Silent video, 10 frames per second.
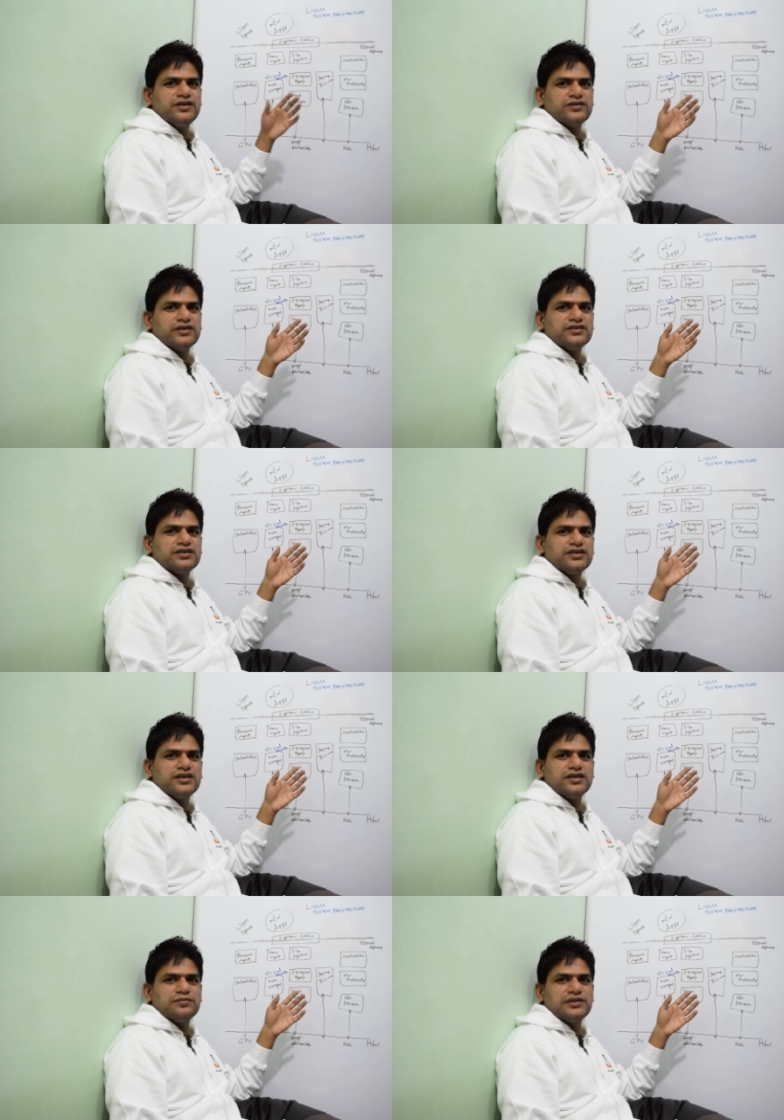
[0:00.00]
you can just
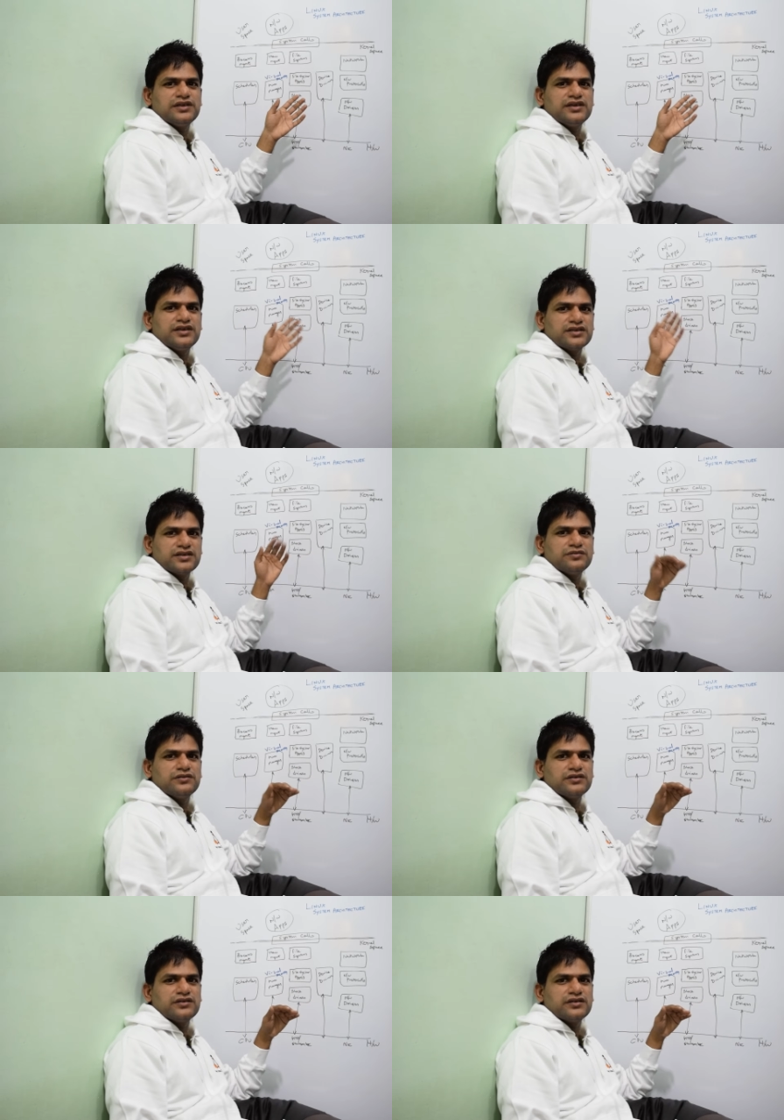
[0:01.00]
enable the
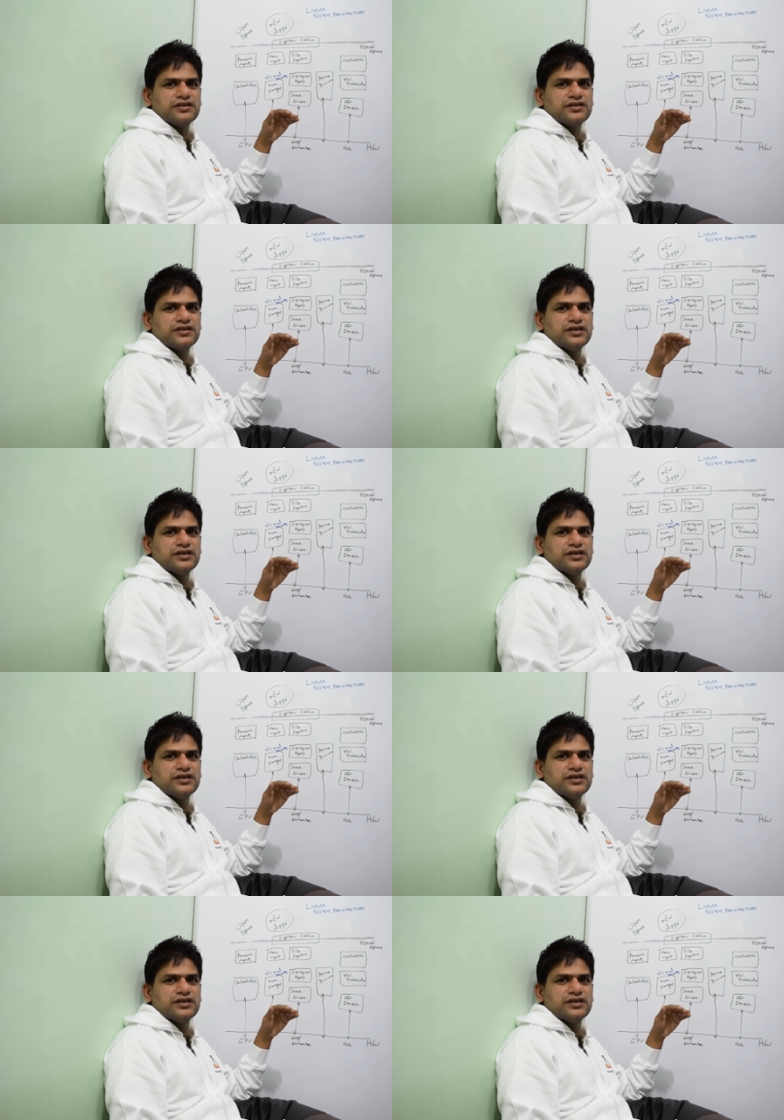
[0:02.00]
ext4